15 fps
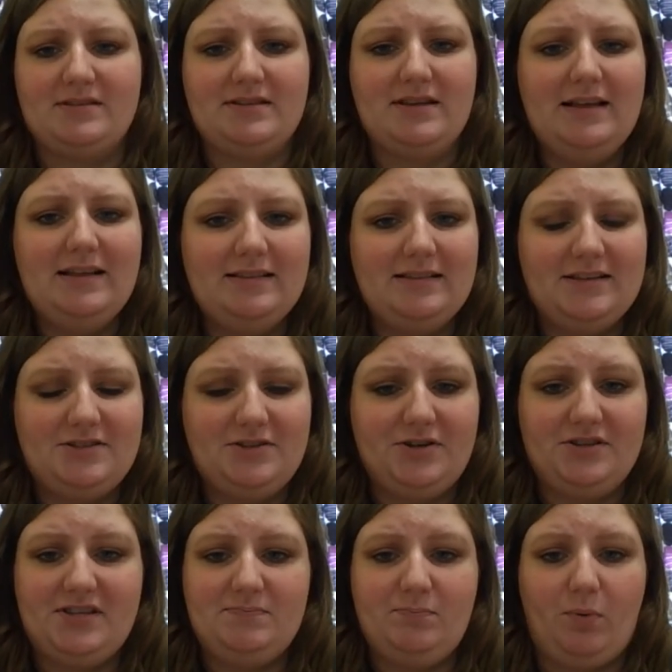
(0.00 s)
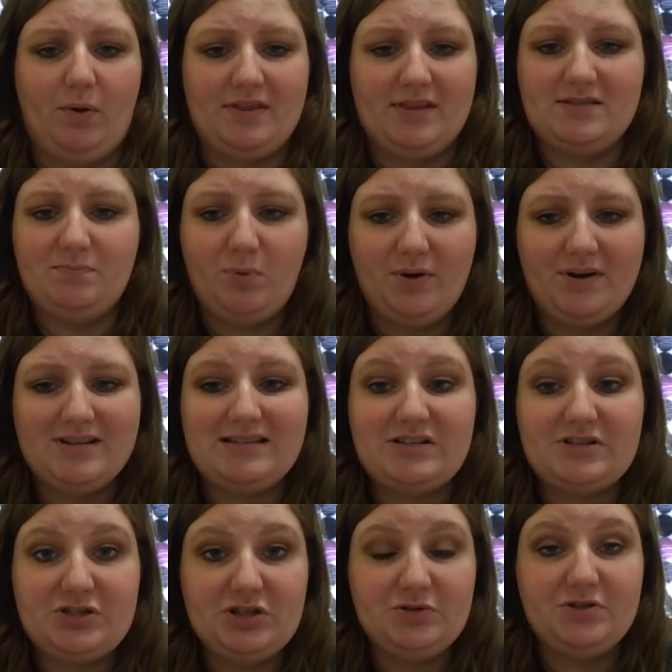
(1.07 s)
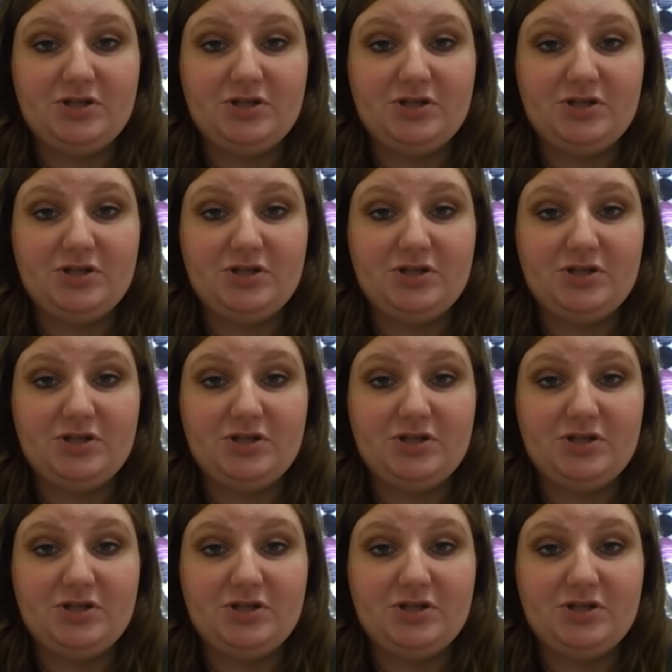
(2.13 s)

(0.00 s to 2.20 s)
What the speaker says: Let's look at this point. This point is at 2, 2.